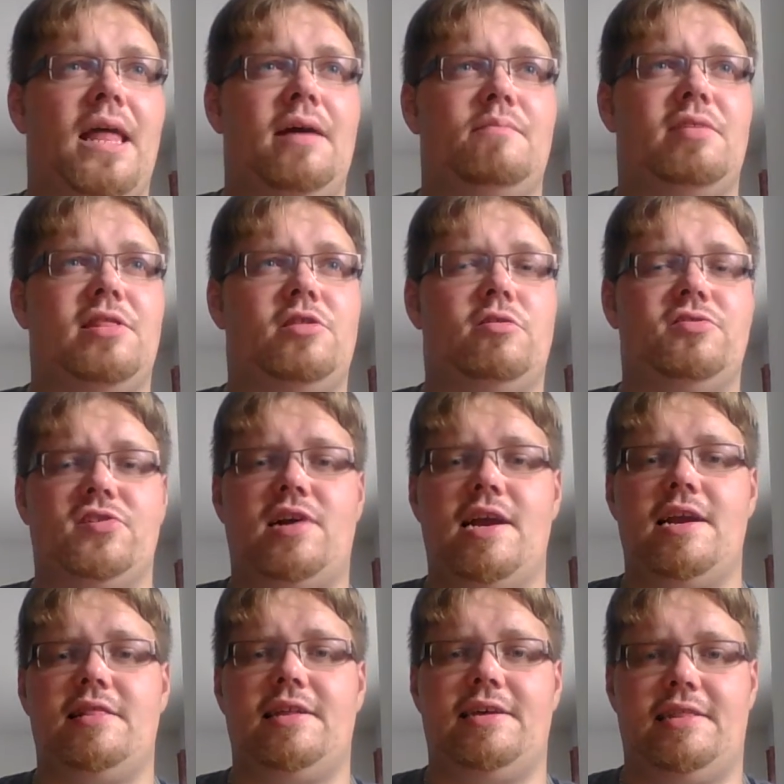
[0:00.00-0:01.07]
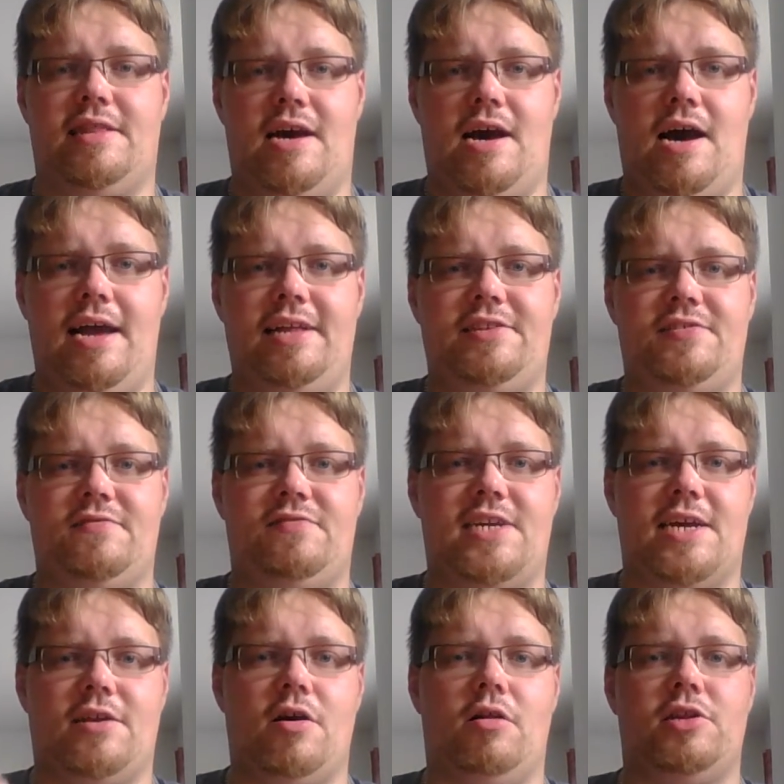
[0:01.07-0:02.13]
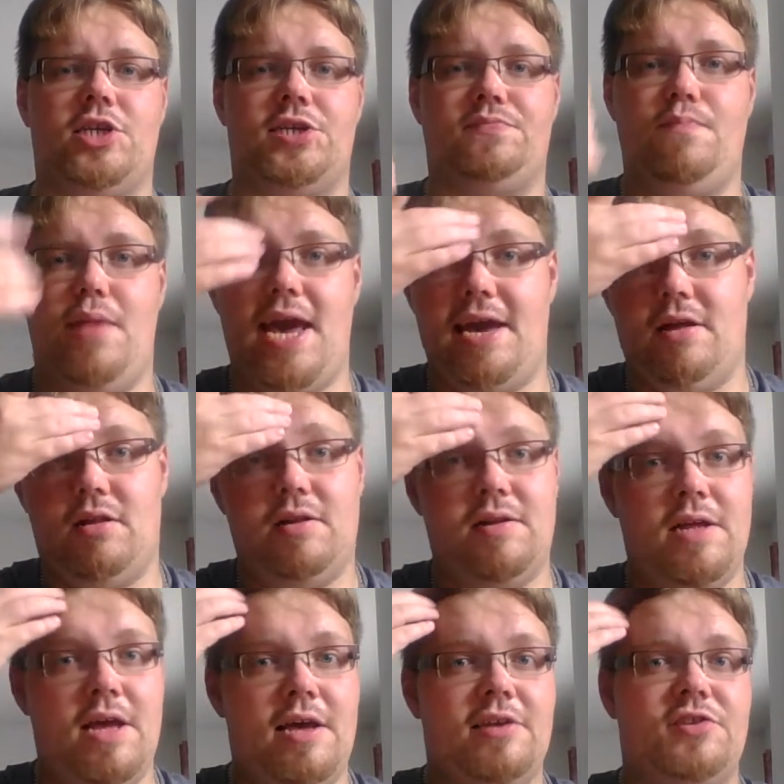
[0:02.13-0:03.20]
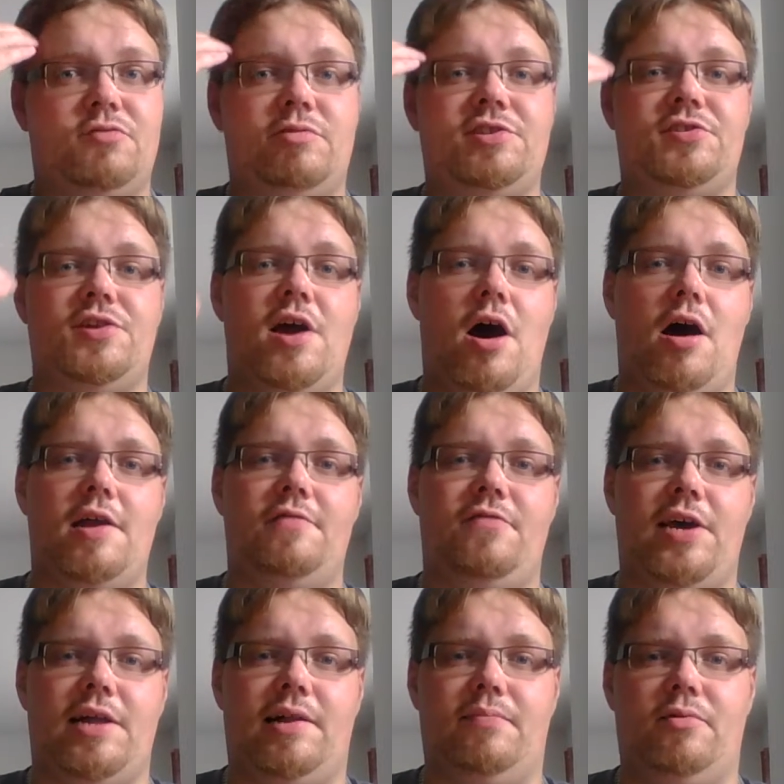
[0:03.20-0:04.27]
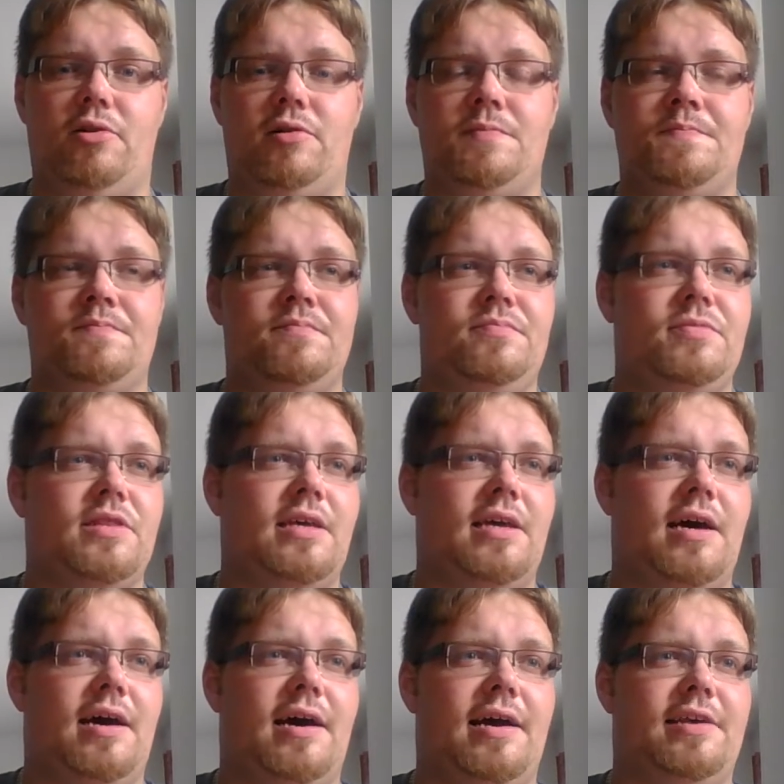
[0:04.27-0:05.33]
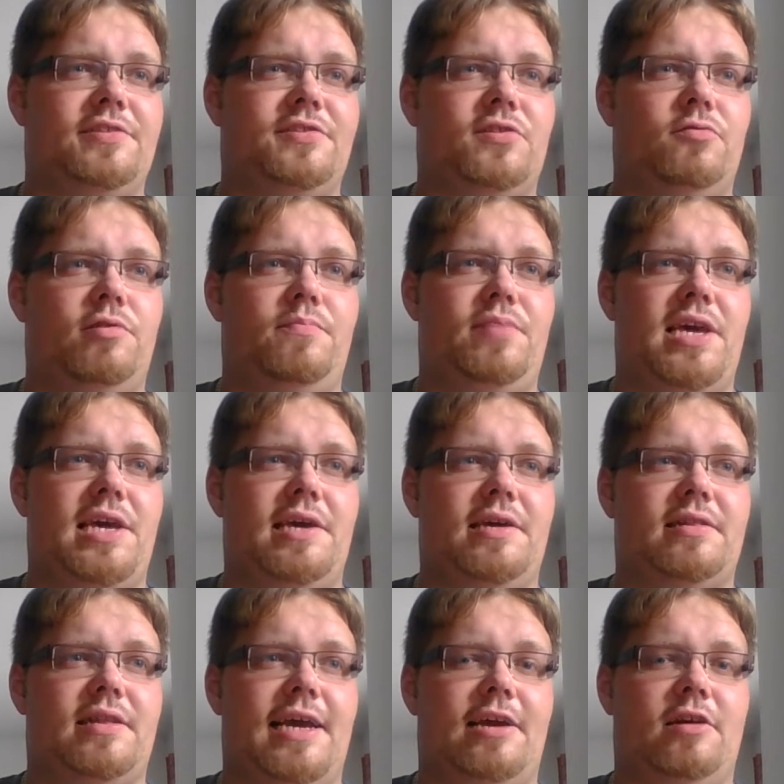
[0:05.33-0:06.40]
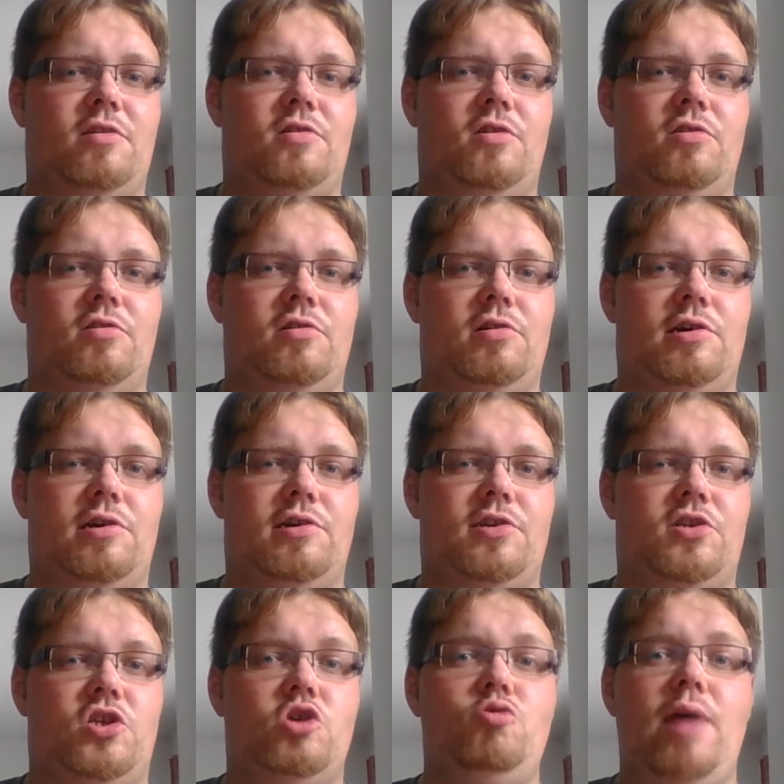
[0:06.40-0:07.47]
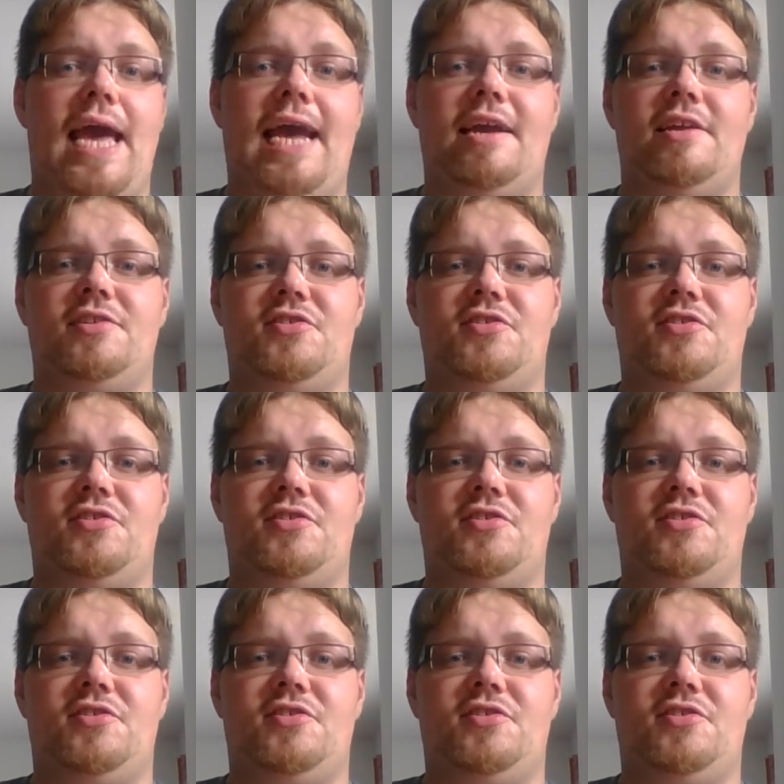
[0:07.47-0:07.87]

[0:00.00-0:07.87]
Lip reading: But those are kind of like the heights of technology is mail. So what's not available is going to be like two-handed